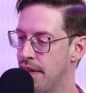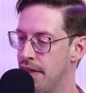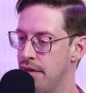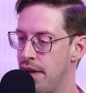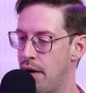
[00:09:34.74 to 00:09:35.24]

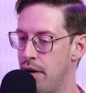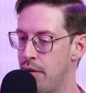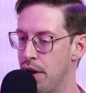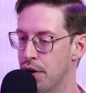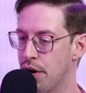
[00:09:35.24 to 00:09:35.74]
The very
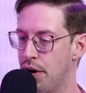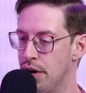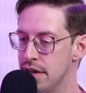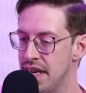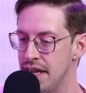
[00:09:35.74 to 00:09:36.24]
real
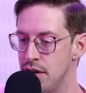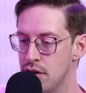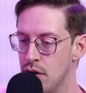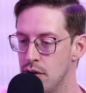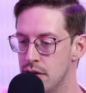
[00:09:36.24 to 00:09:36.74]
girl Daniel
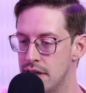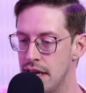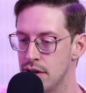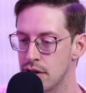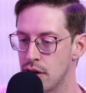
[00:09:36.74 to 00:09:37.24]

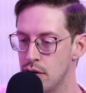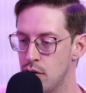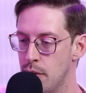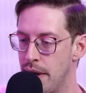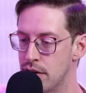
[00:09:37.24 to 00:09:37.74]
told
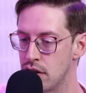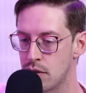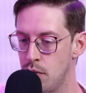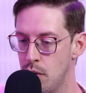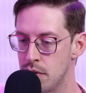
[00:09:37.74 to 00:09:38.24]
you about
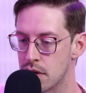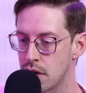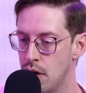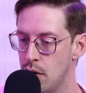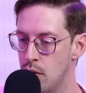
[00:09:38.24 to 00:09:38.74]
just moments
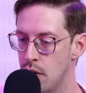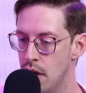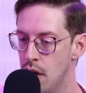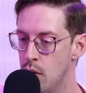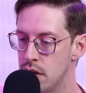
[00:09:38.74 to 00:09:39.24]
ago.
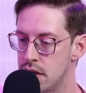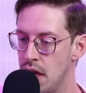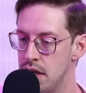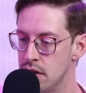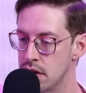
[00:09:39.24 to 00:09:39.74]
What
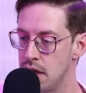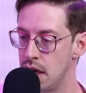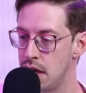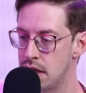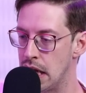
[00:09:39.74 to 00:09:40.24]
Daniel
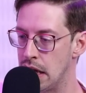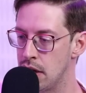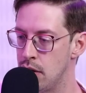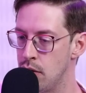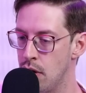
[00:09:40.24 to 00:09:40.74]
didn't tell
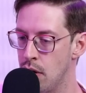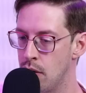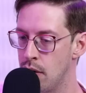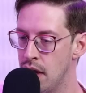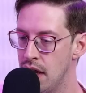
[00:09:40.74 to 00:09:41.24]
you,
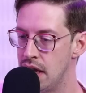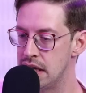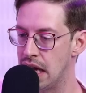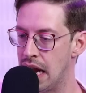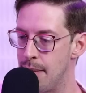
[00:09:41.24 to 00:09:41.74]
though, is
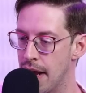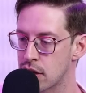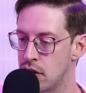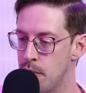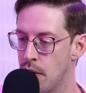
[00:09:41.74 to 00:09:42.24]
that I'm
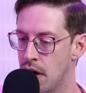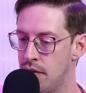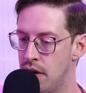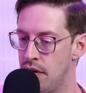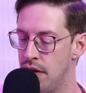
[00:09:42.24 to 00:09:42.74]
actually part of
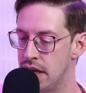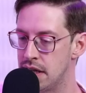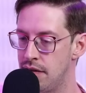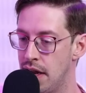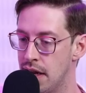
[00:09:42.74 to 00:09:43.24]
an
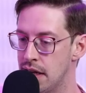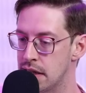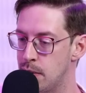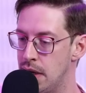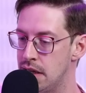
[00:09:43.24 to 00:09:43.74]
invasive alien
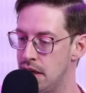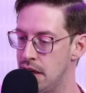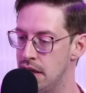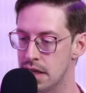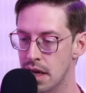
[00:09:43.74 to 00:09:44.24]

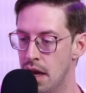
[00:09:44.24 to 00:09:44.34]
species.